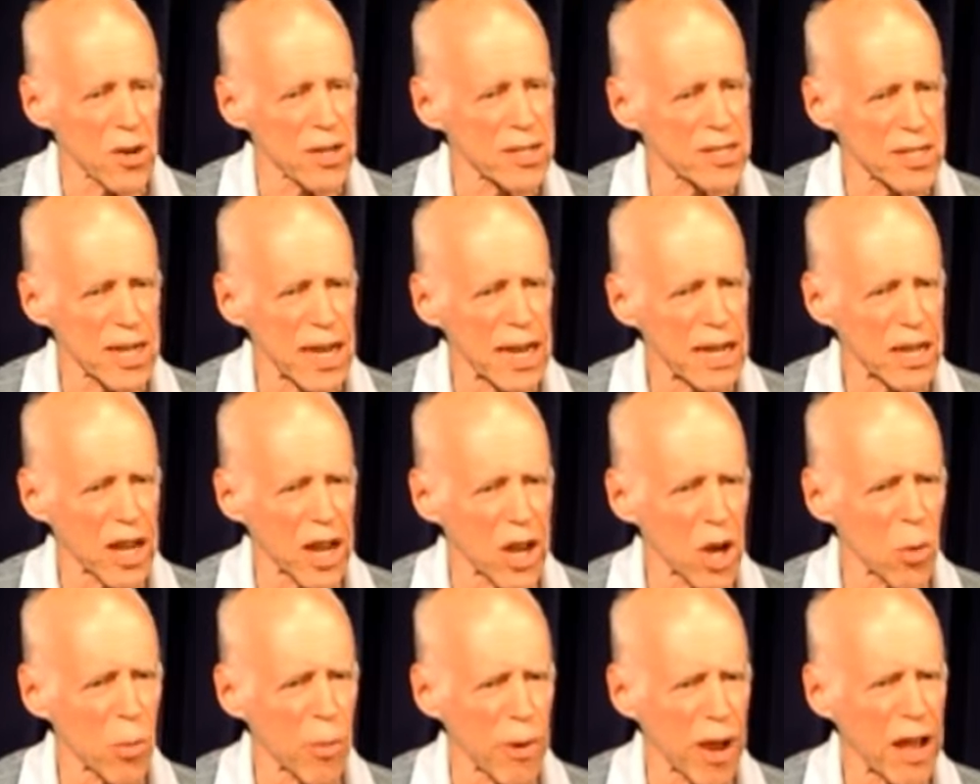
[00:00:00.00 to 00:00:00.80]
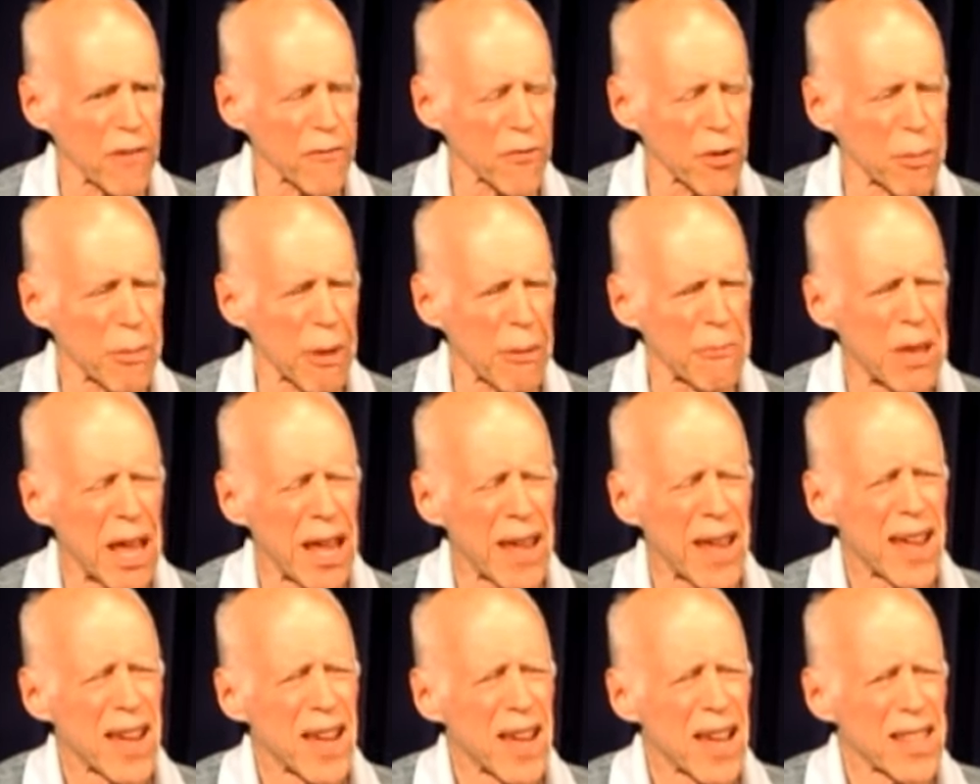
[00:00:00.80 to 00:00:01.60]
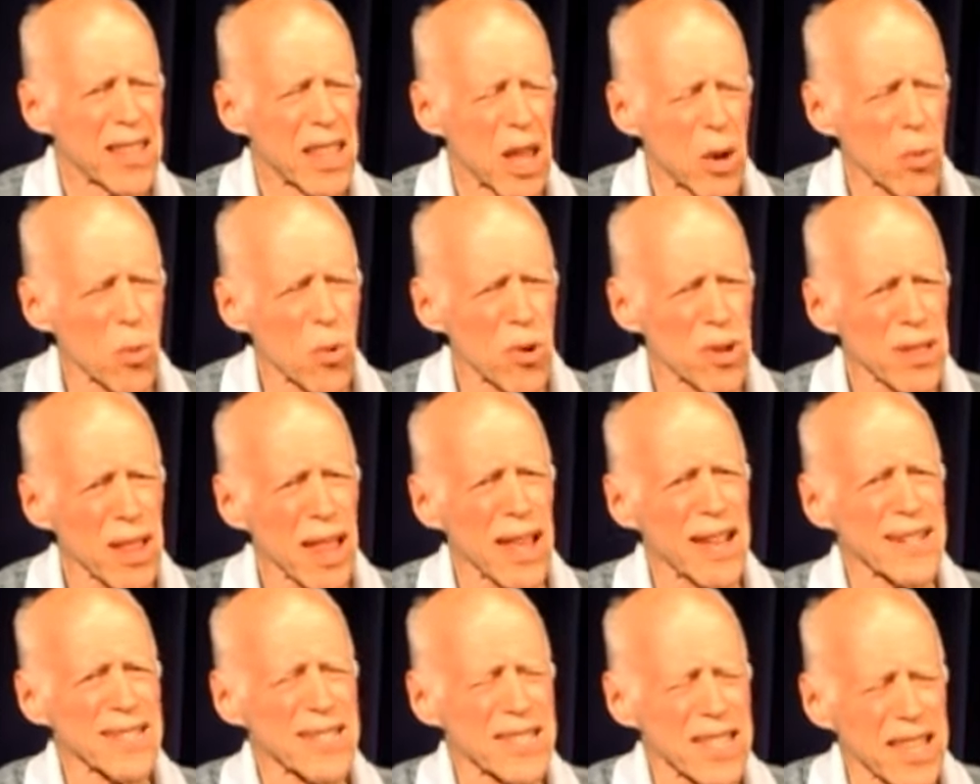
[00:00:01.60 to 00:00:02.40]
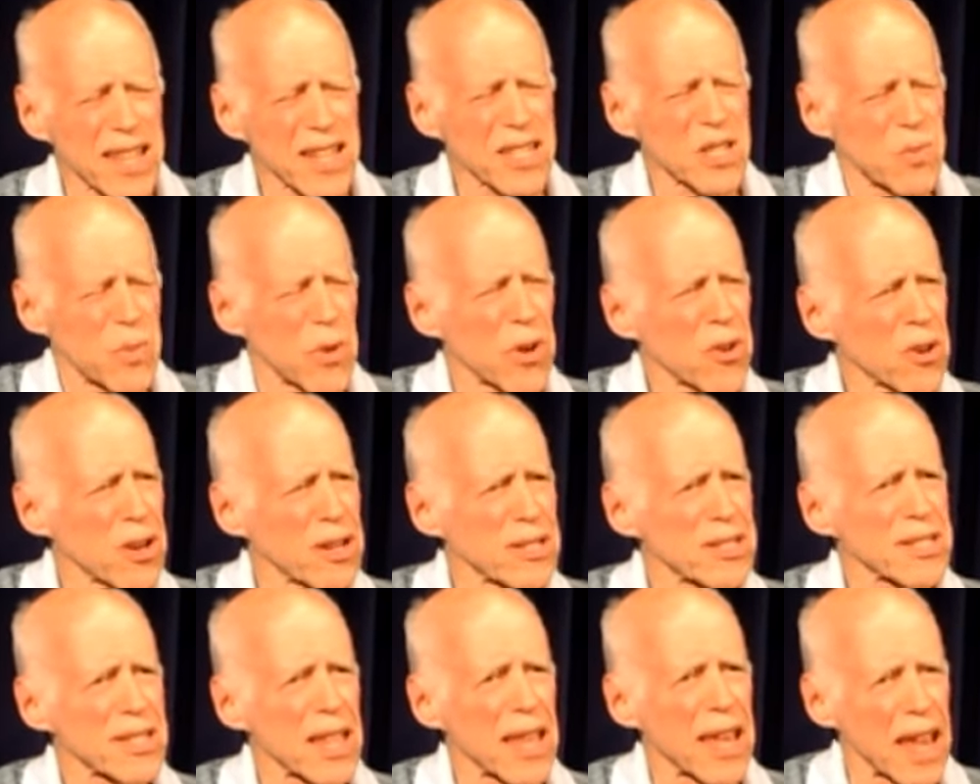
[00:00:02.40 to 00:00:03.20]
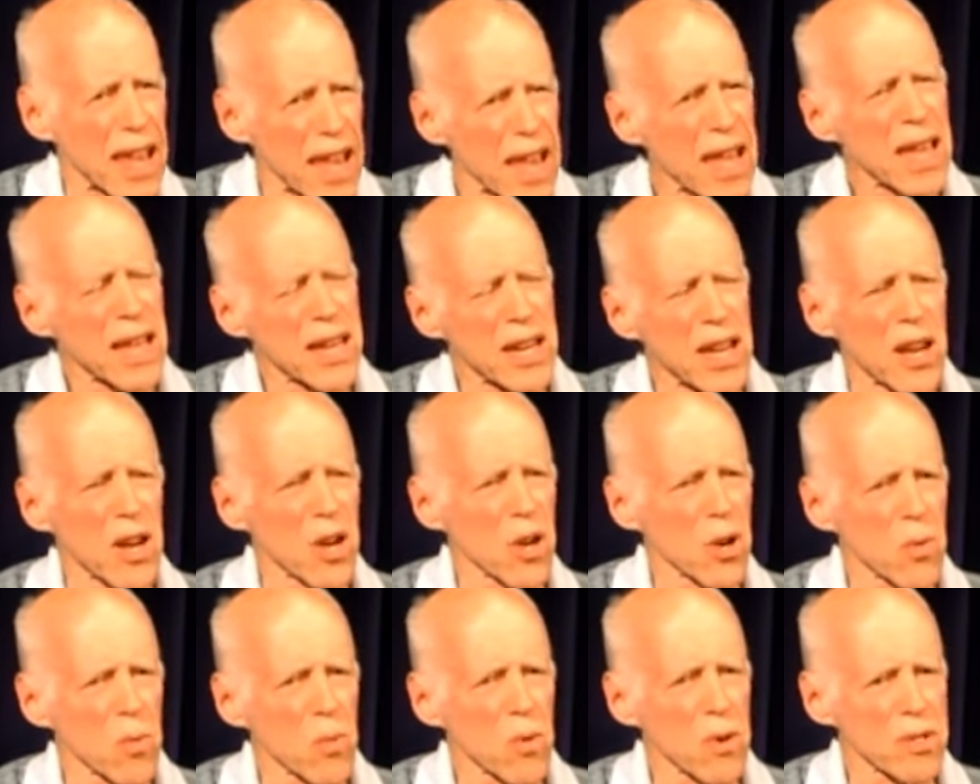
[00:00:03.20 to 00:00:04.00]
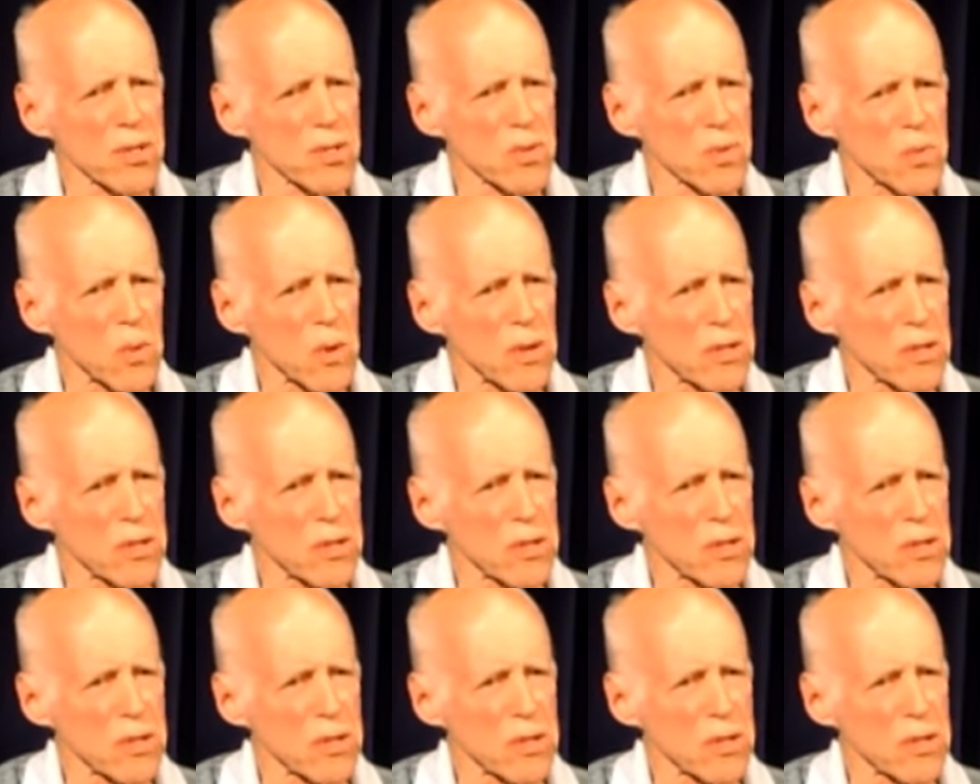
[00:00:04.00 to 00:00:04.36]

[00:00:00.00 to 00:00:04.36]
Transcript: It's neat to hear back from them, and they realize the experience they had here was